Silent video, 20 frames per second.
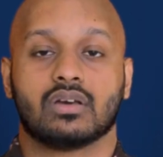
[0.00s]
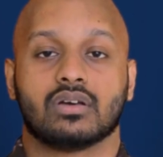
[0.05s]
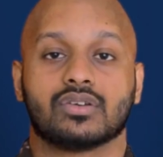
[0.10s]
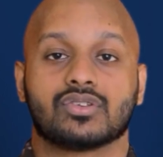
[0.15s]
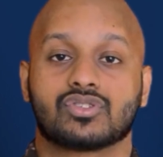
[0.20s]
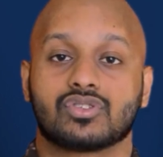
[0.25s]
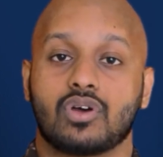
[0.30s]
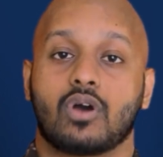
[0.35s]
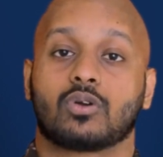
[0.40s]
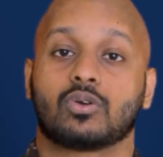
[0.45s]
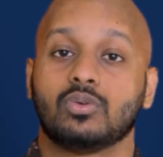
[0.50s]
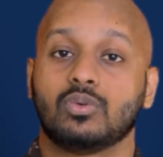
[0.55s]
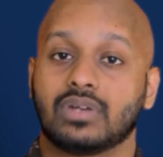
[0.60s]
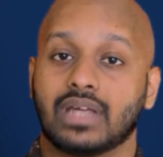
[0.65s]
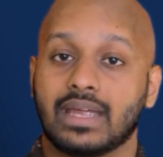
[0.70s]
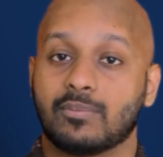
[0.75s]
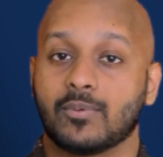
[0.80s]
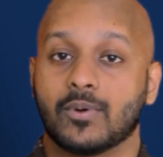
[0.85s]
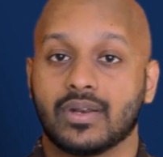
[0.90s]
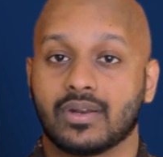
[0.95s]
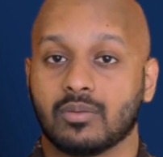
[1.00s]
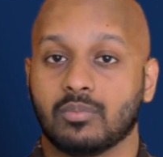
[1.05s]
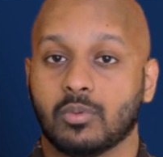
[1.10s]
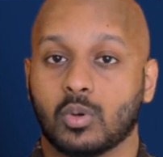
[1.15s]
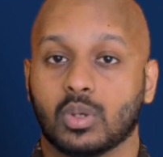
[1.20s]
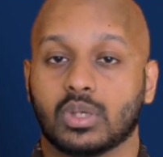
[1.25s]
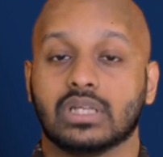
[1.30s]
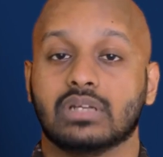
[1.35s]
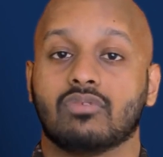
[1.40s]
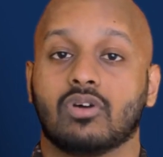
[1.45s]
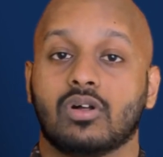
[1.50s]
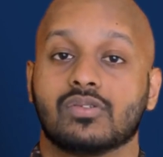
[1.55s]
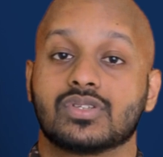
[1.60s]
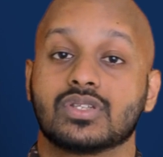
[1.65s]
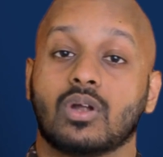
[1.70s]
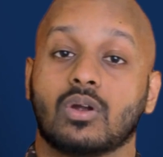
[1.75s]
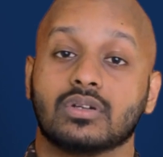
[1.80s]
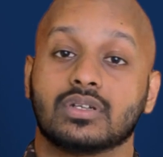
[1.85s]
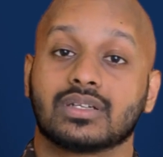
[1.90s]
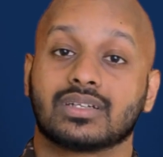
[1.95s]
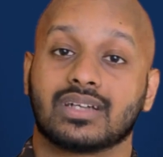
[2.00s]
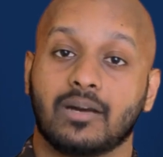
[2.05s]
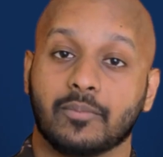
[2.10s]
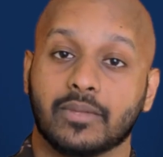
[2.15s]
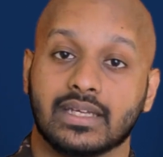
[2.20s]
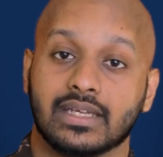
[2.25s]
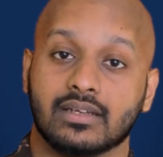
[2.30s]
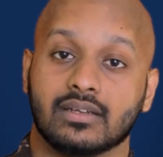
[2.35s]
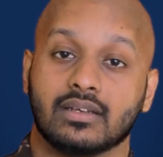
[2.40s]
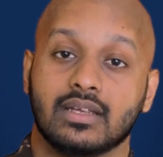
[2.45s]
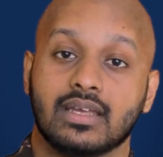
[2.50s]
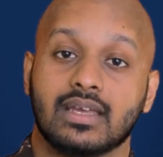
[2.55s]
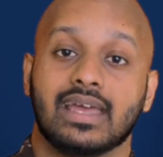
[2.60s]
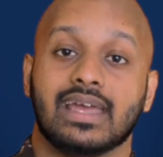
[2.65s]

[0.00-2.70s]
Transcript: A SOC 2 Type 1 report involves an auditor coming in